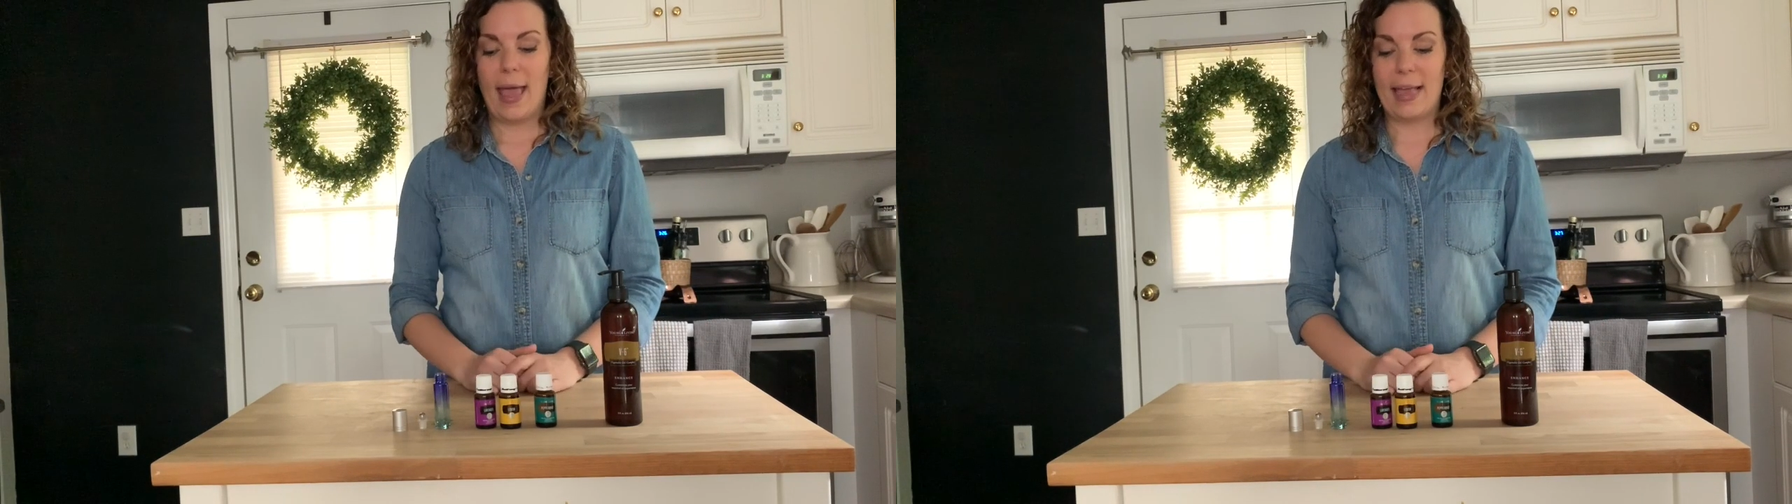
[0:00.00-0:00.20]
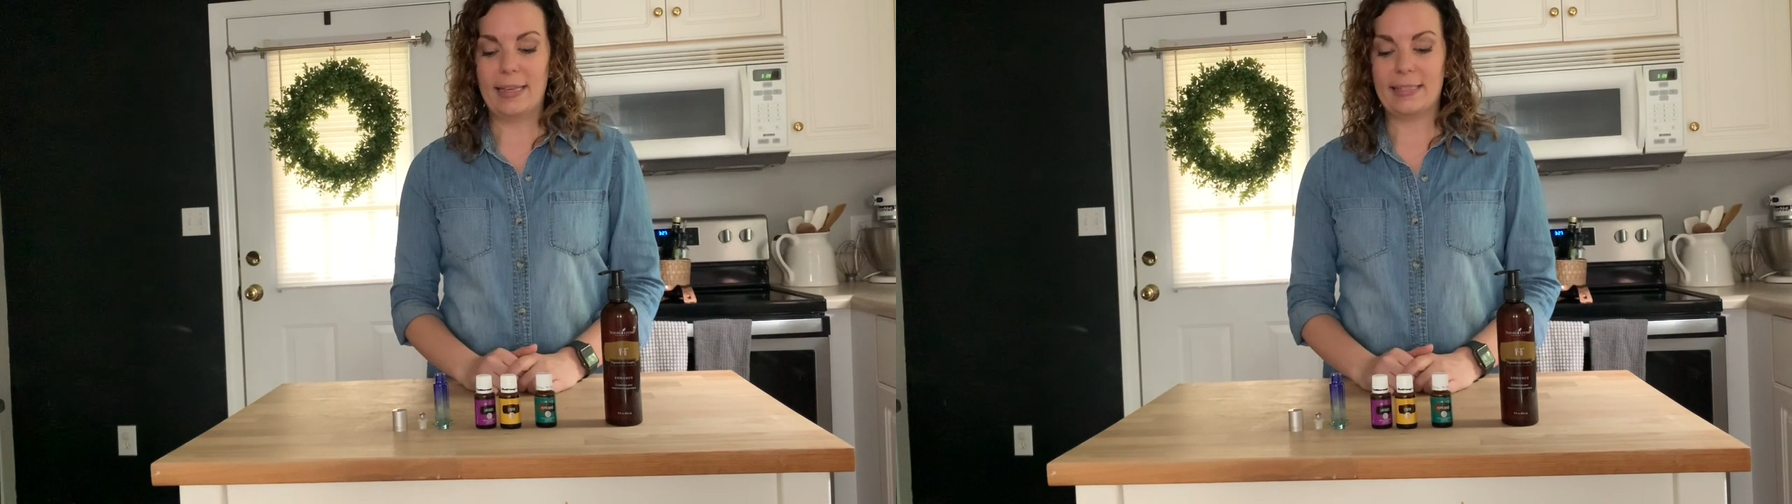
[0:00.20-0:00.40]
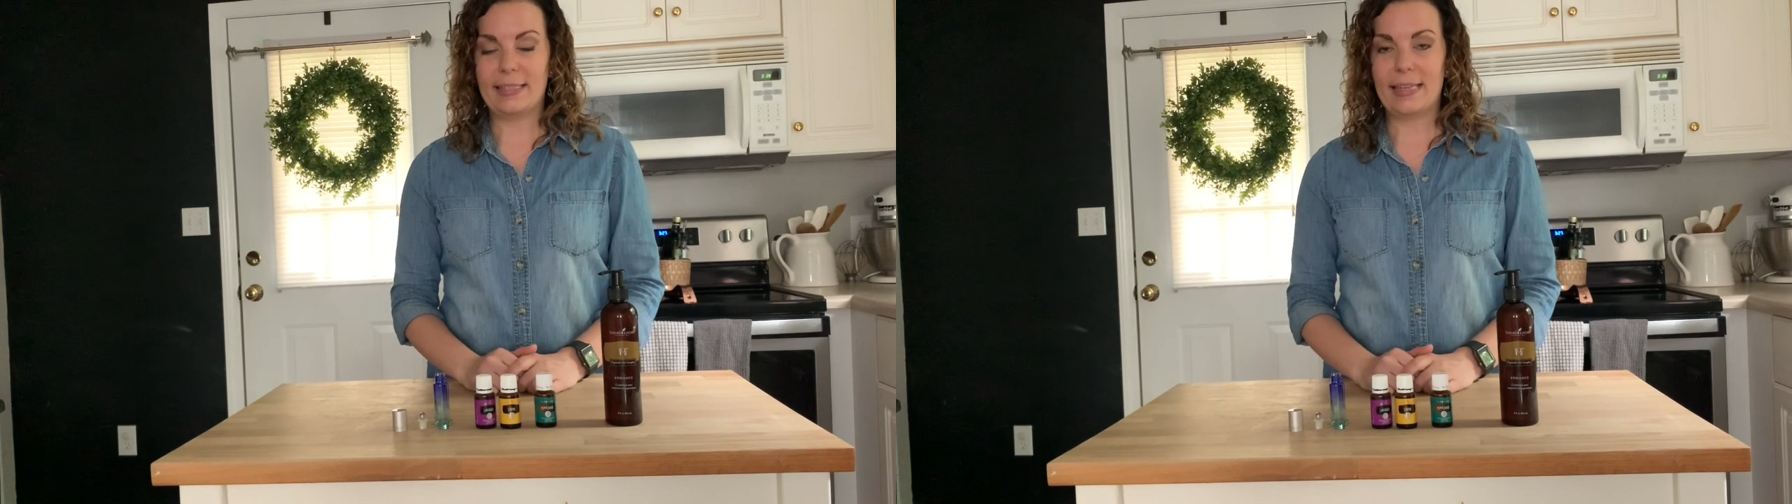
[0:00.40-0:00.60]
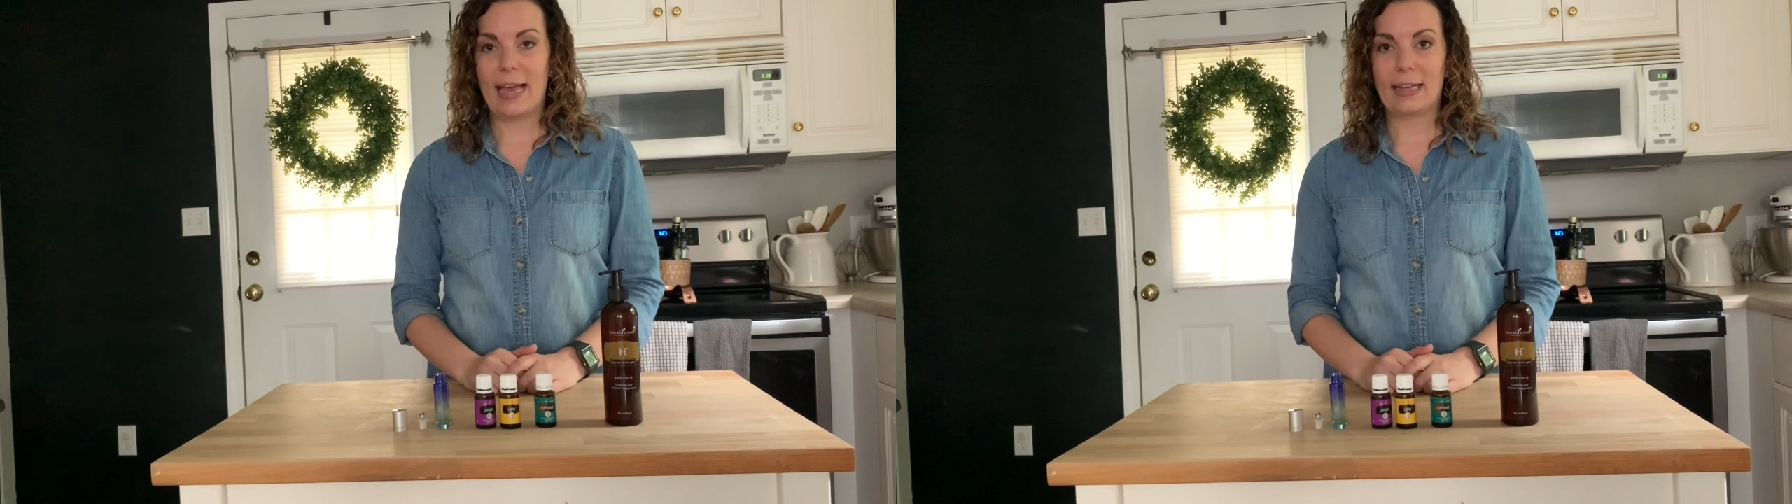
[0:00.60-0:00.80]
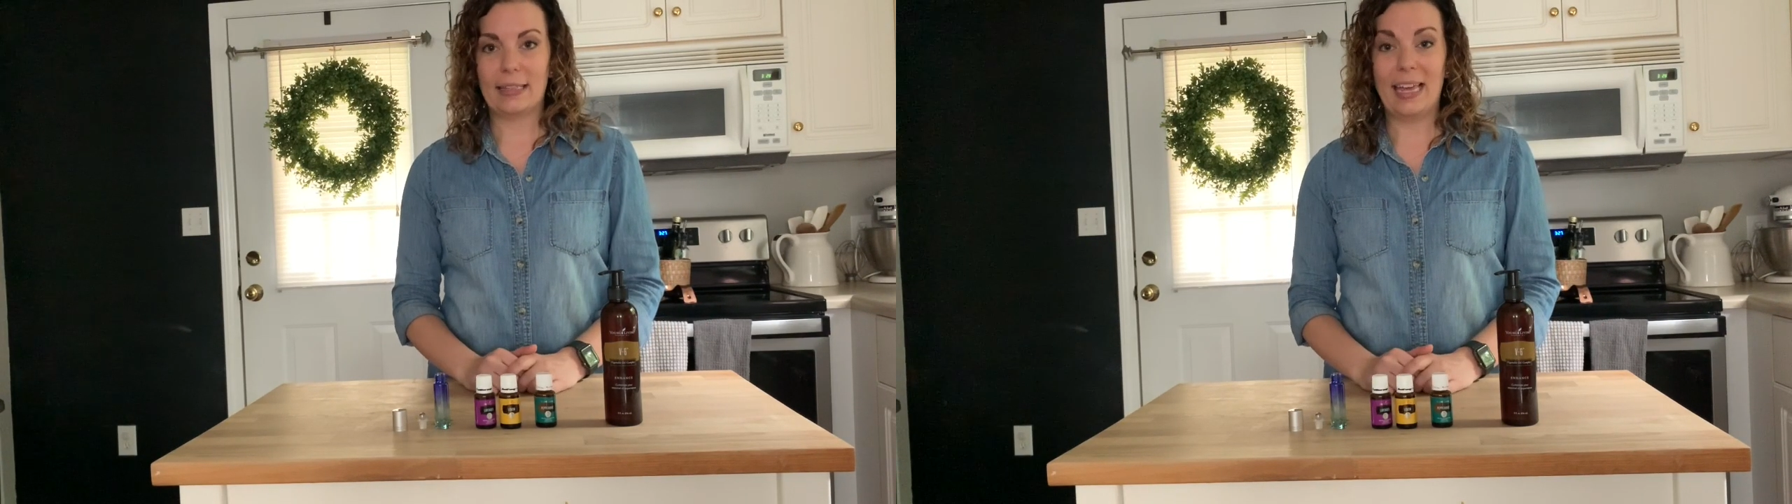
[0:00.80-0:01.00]

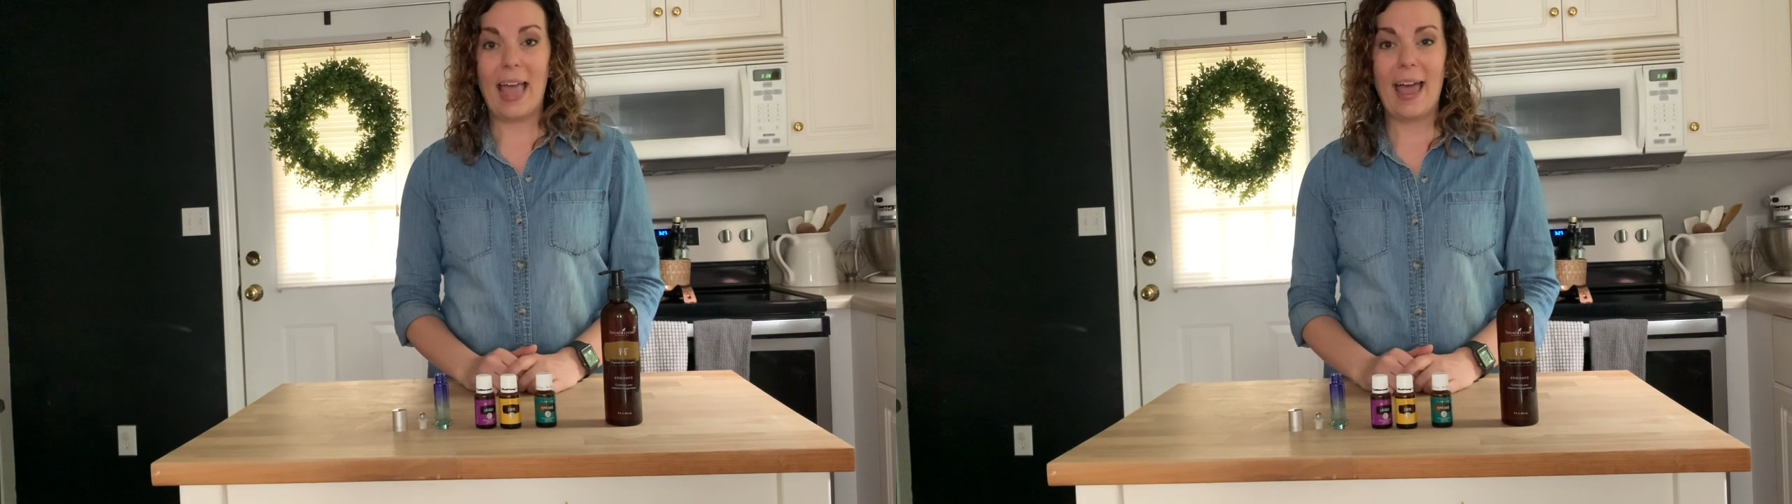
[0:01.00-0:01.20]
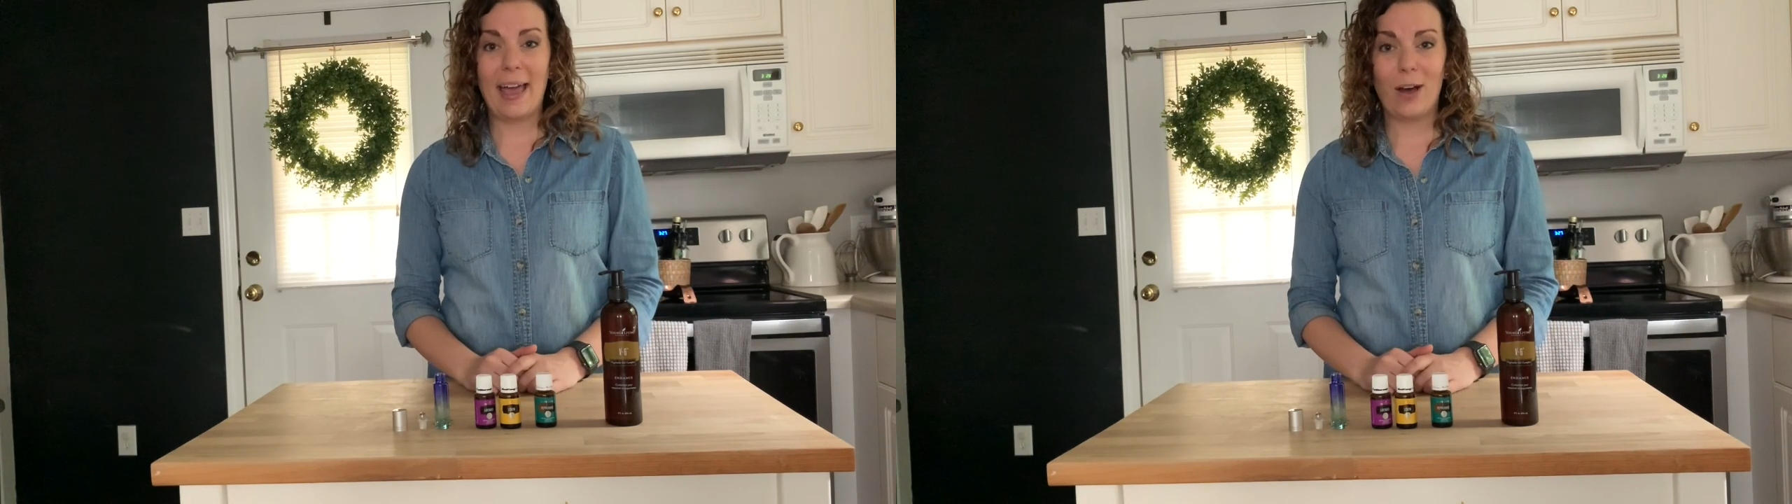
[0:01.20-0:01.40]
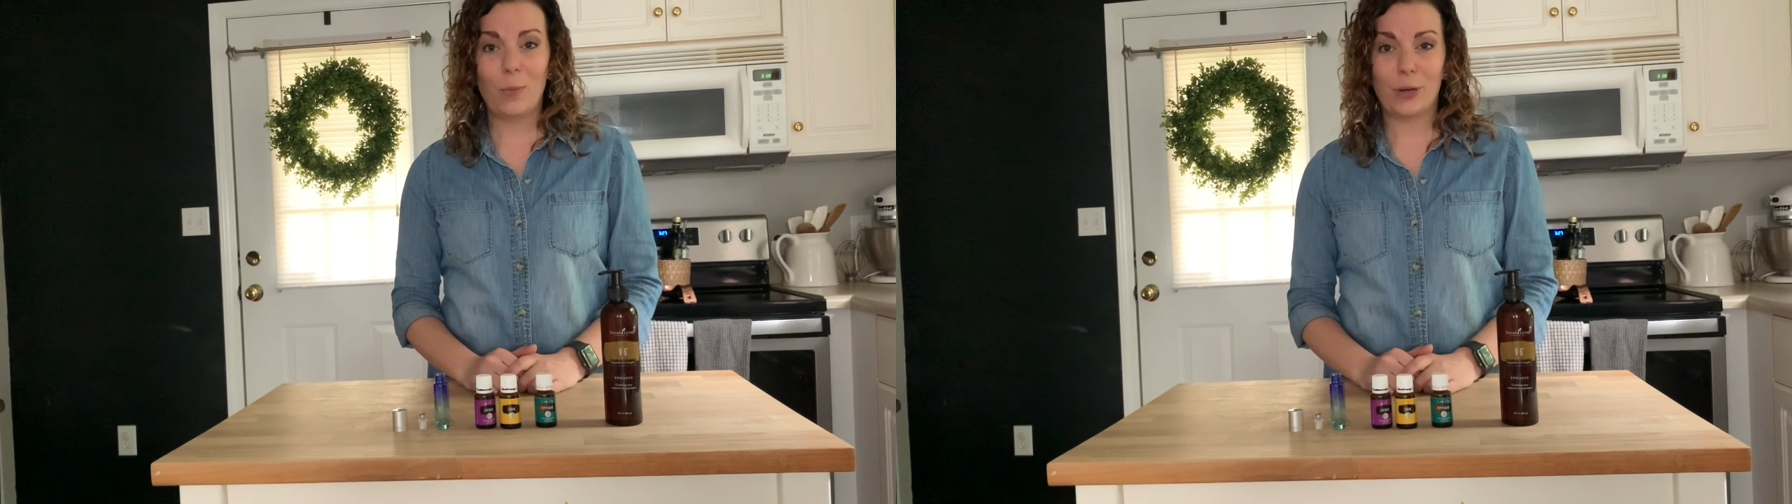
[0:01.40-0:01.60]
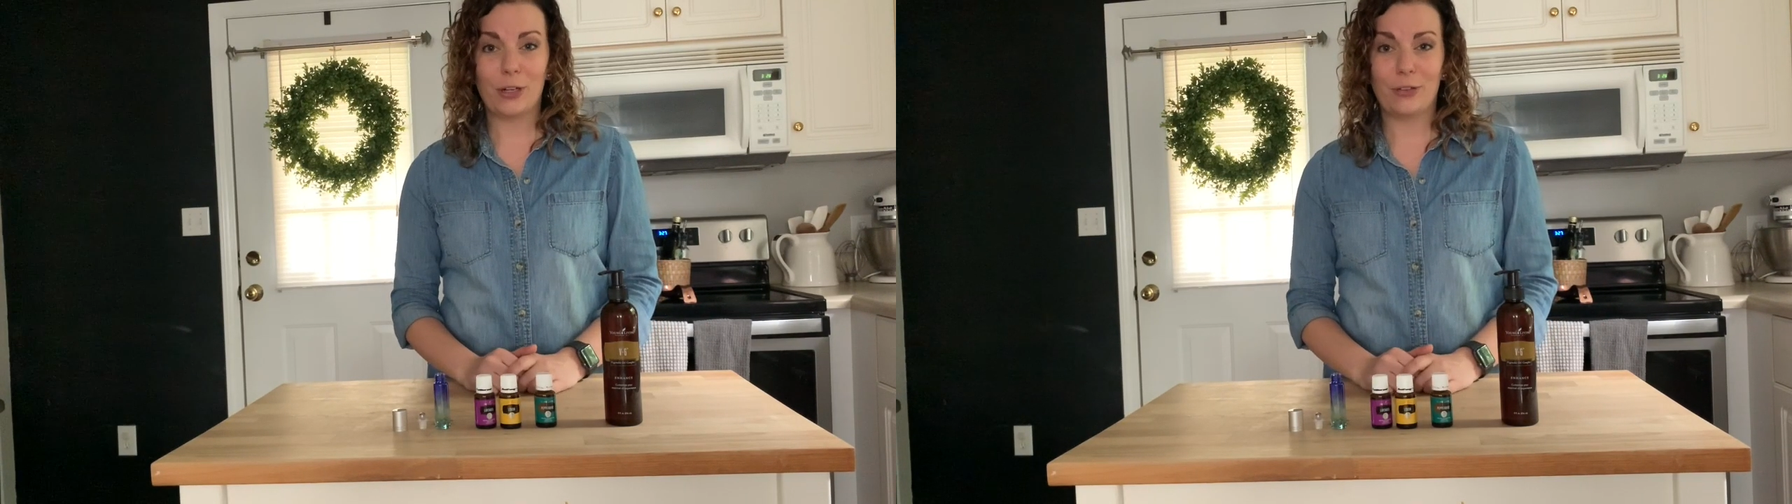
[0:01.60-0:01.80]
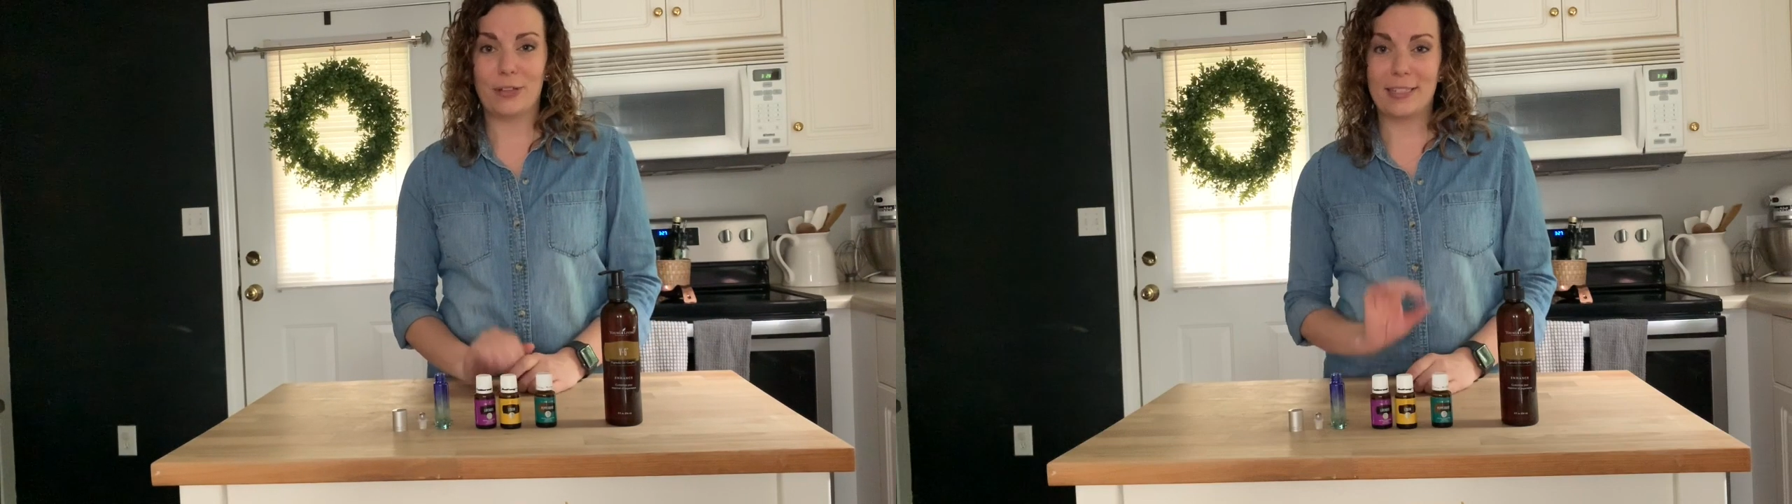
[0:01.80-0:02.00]
exactly how we're gonna
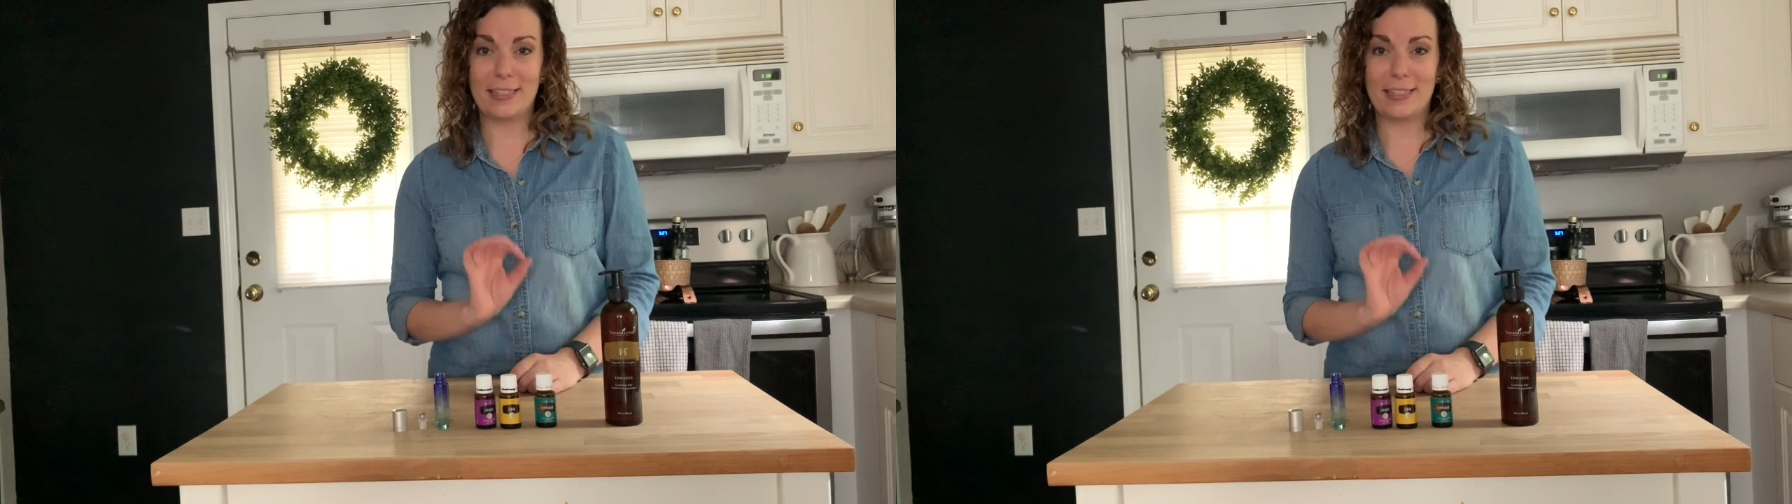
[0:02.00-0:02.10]
do this.